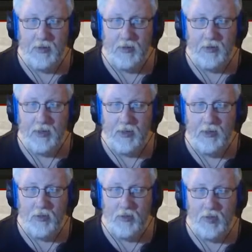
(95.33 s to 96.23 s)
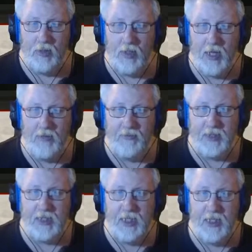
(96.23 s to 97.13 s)
so we're going to have to
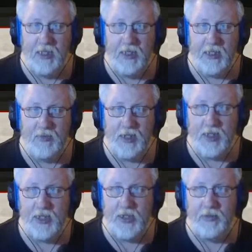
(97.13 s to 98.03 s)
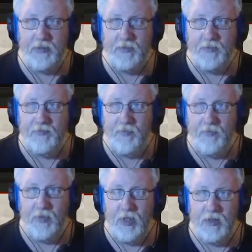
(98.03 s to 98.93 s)
sit in this position.
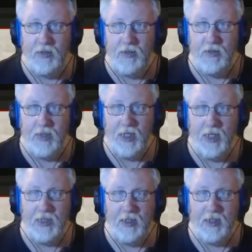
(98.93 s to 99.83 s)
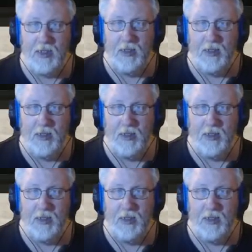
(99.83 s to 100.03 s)
So that is a